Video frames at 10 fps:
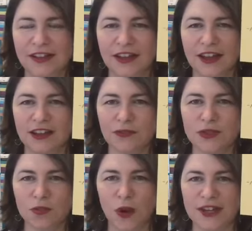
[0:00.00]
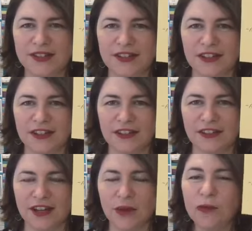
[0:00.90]
and I was wasting it.
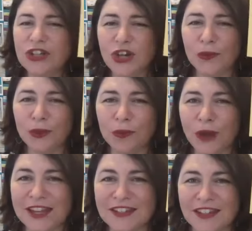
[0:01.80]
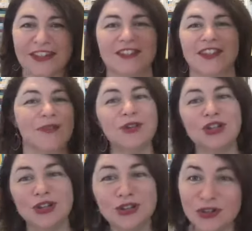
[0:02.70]
And we don't want to waste it. So then we
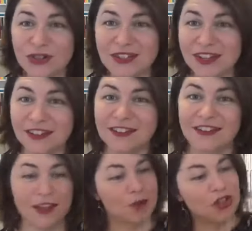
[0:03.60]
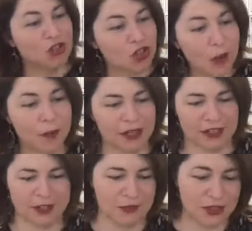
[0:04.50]
don't use it. And then we don't chop it
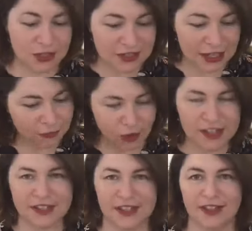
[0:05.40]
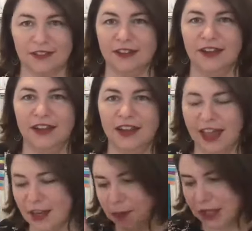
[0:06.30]
because we're so scared of wasting it.
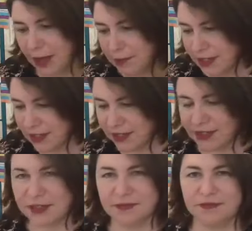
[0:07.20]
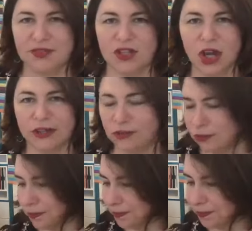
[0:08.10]
And it becomes this
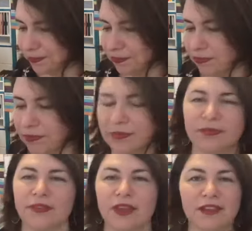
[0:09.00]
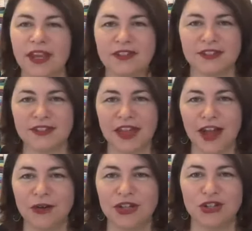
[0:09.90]
cycle. Yes,
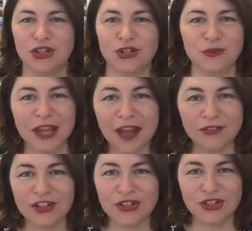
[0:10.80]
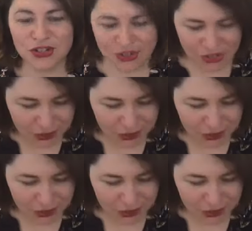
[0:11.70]
our issues. We have issues, don't